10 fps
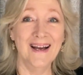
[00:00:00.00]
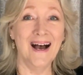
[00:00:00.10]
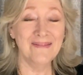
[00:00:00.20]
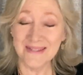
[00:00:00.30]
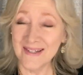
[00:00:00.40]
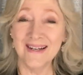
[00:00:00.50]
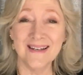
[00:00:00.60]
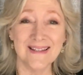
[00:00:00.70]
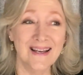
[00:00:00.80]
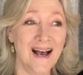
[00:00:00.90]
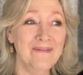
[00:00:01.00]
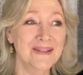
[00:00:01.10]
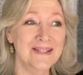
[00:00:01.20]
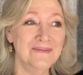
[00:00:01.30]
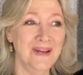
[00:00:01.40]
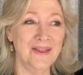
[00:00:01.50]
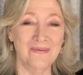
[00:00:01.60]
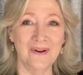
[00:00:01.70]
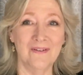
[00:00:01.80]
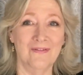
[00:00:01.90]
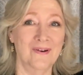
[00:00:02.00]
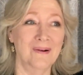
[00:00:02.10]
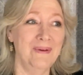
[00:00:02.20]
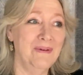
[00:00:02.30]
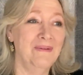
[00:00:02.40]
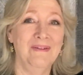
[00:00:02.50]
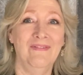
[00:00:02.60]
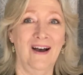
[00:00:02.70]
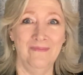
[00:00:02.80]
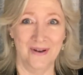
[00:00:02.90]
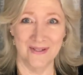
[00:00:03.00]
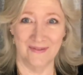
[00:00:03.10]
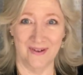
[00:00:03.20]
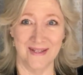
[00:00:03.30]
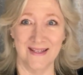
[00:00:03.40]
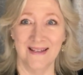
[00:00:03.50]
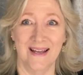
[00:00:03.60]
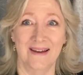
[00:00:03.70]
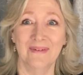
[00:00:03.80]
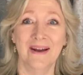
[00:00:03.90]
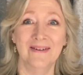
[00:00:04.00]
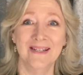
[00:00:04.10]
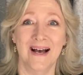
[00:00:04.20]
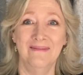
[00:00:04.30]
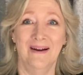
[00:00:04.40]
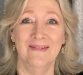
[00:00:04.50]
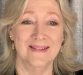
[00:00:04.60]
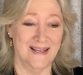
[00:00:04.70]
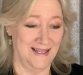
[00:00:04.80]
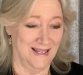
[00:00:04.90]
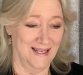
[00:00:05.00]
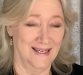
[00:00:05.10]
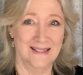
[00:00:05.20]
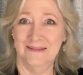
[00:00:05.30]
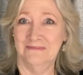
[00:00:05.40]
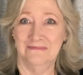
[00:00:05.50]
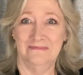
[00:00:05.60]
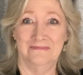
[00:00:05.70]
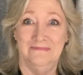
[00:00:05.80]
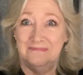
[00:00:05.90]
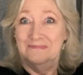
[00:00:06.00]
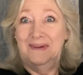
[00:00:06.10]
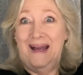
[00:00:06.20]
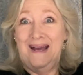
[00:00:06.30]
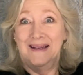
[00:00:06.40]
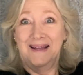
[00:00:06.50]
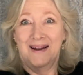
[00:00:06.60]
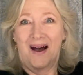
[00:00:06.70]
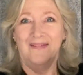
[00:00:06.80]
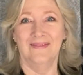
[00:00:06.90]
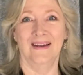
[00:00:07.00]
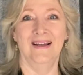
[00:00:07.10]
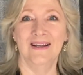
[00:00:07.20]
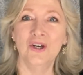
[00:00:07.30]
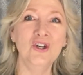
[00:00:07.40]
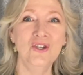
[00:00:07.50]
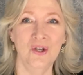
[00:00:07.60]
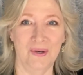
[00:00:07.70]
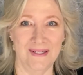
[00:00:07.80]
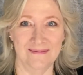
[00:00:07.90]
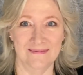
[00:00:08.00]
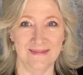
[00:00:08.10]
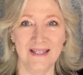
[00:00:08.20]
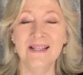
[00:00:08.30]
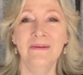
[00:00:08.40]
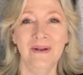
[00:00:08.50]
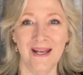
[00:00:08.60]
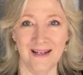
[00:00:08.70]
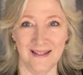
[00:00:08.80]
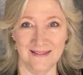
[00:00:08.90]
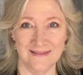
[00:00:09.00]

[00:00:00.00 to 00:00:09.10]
I'm serious. I must have made 3 or 4, maybe I made 5 pairs of earrings that day, but every time I was like handing it off. Couldn't do it. Intimidated.